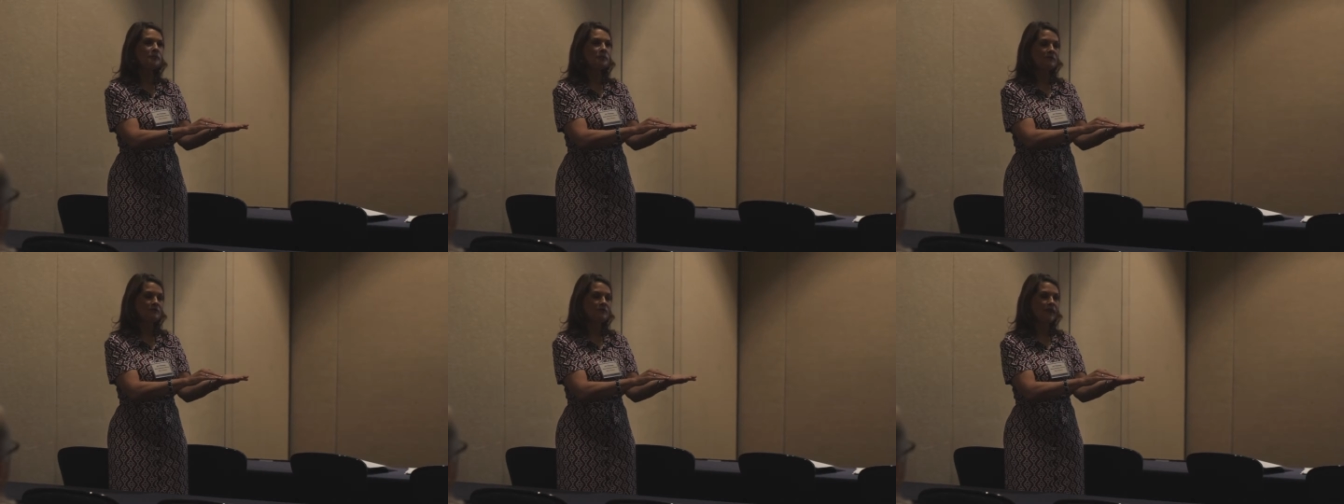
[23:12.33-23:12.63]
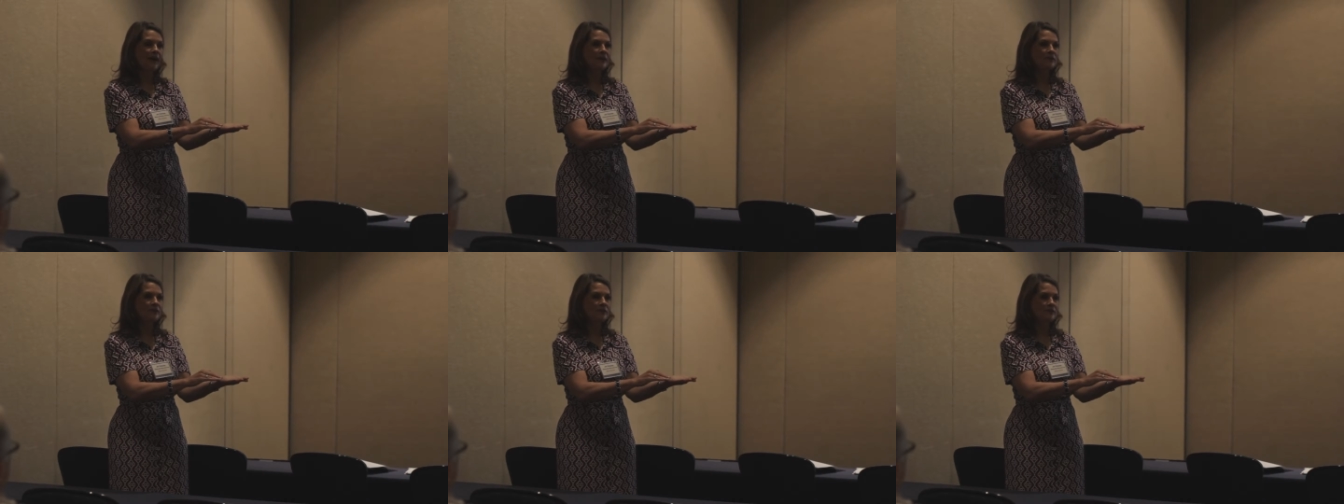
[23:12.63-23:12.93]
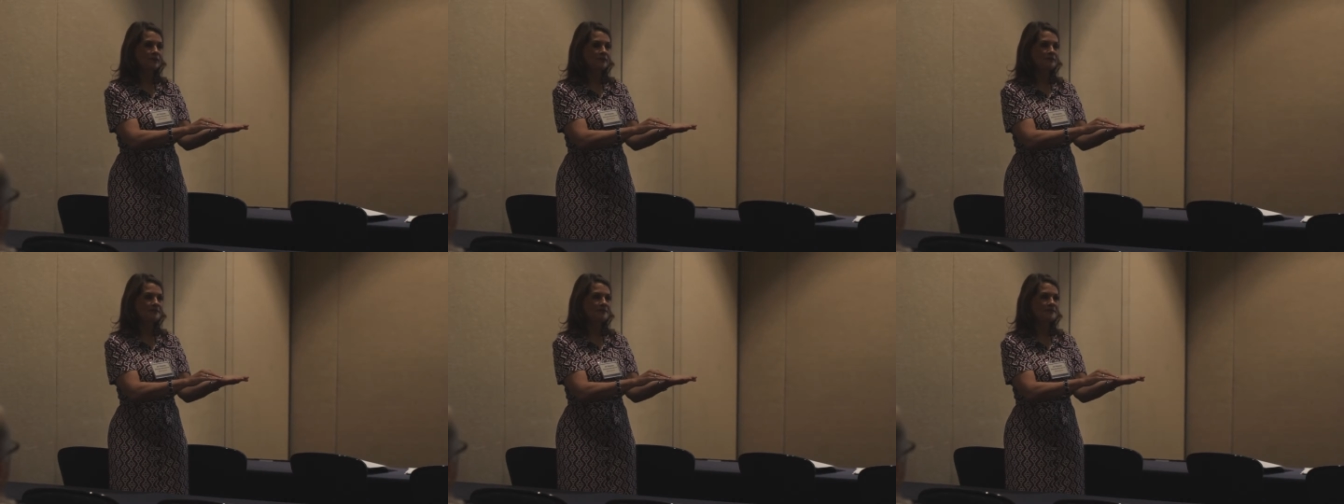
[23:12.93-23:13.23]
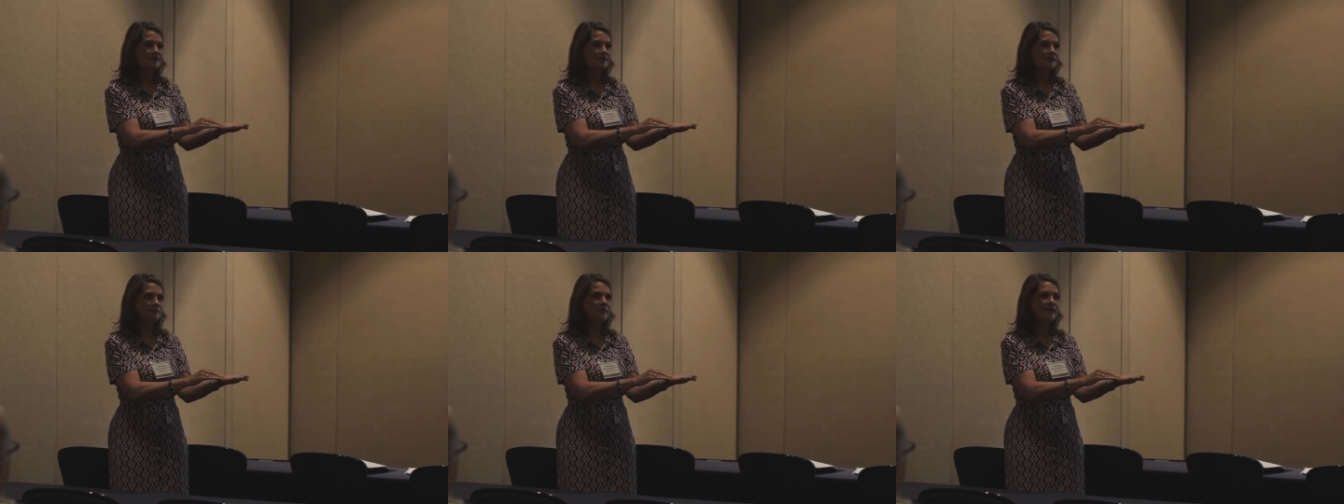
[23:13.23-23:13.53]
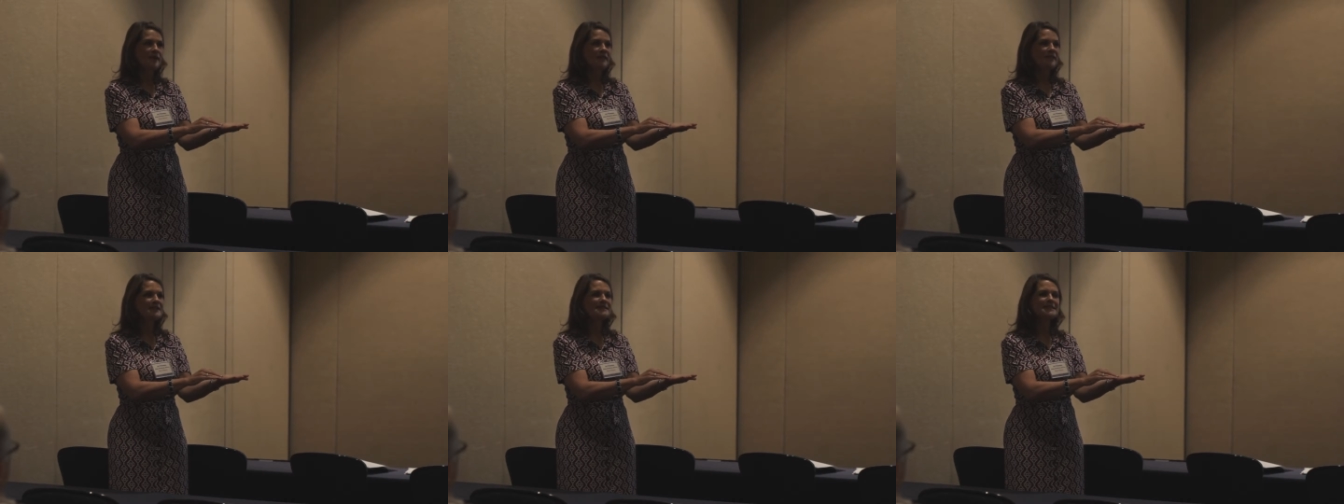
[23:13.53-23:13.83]
provider gives
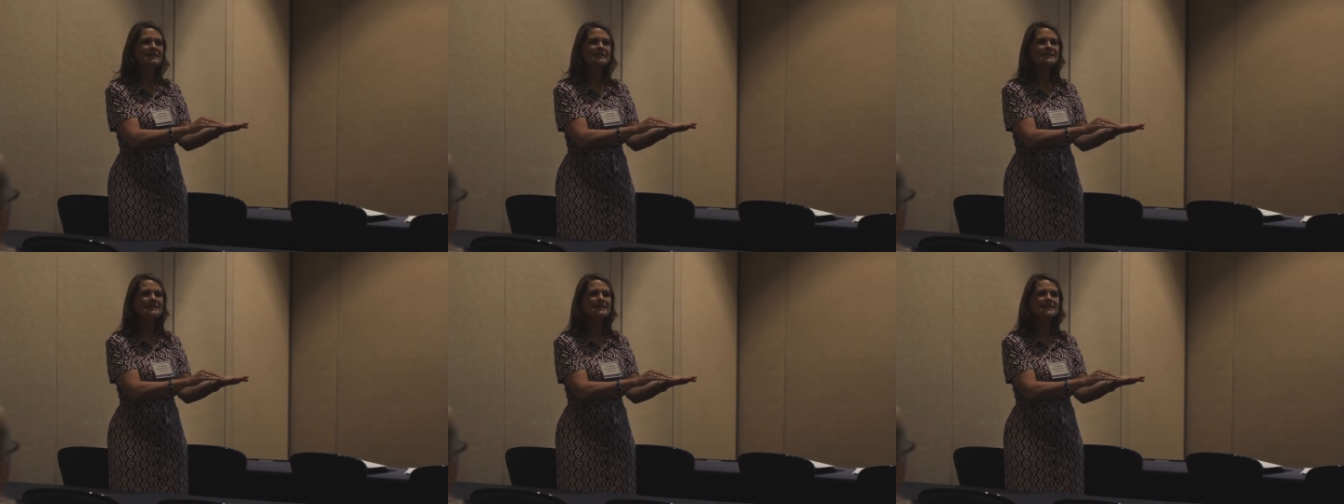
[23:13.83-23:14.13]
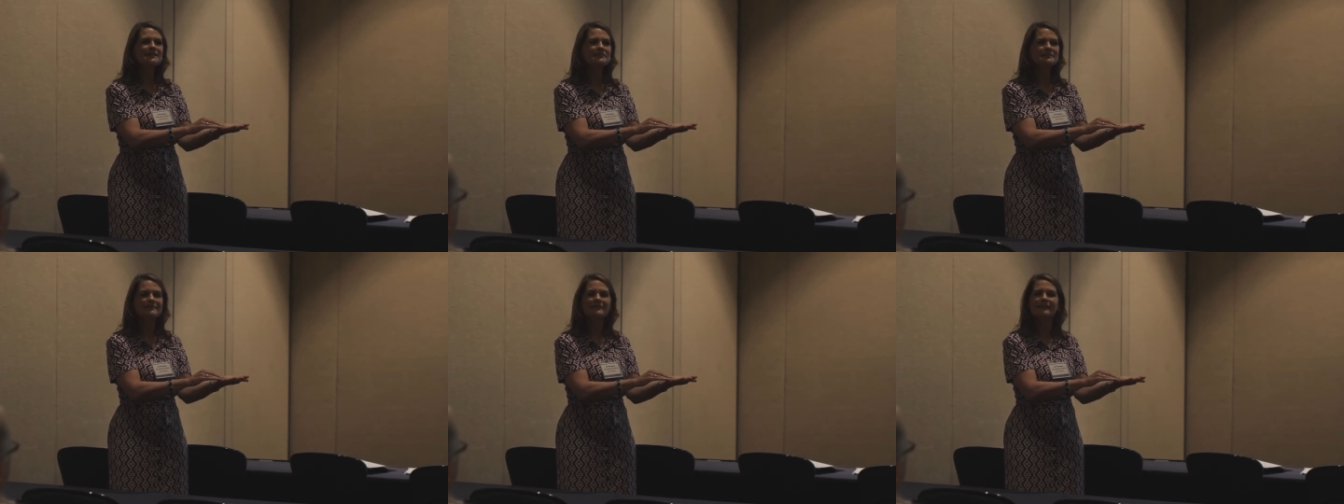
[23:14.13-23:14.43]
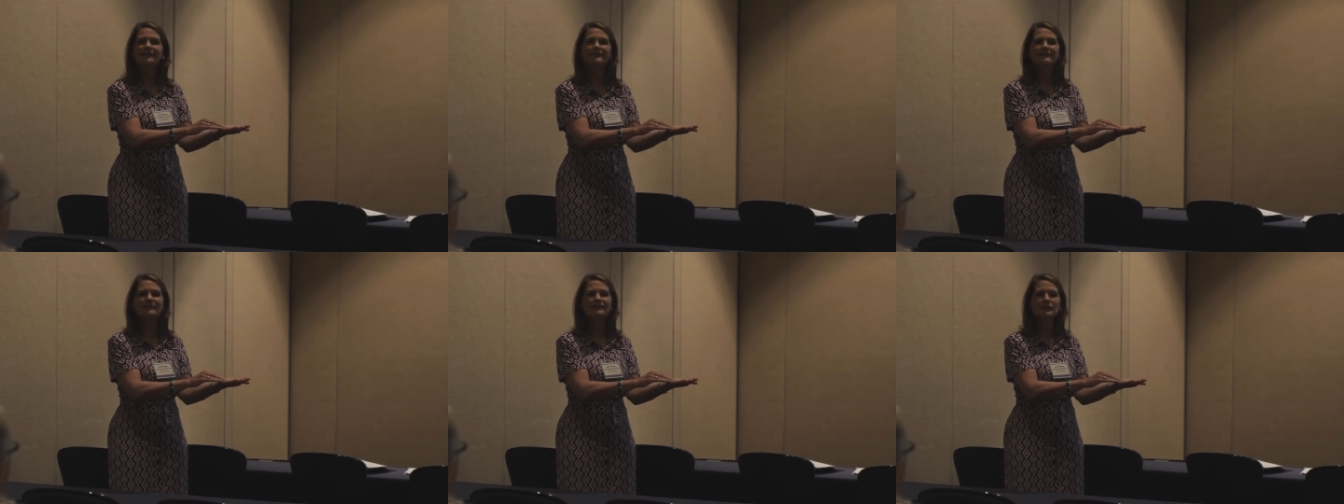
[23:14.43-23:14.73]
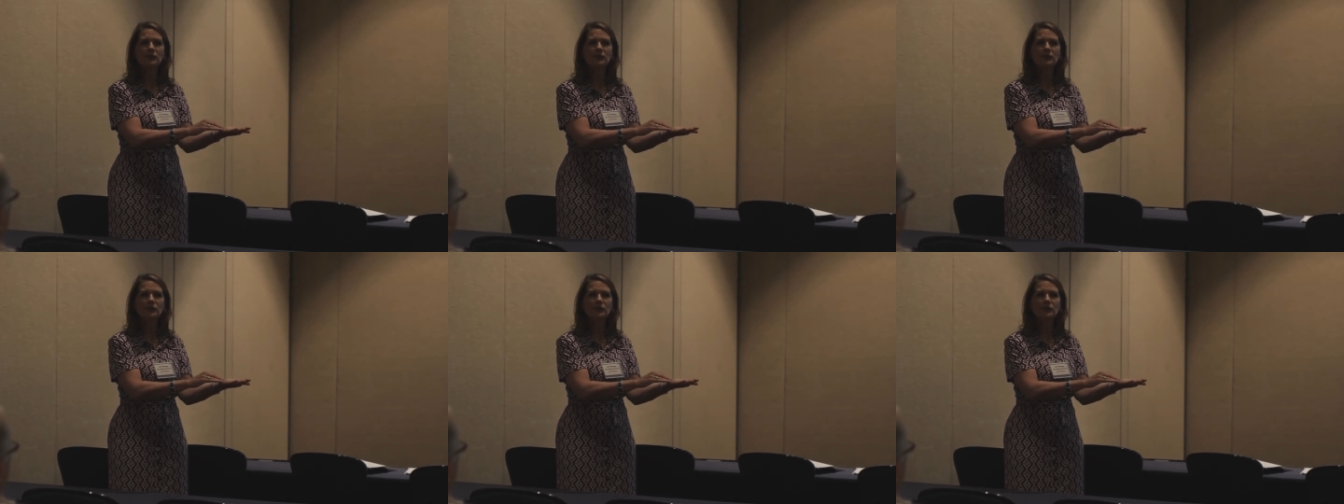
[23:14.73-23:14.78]
them, they tend to give slightly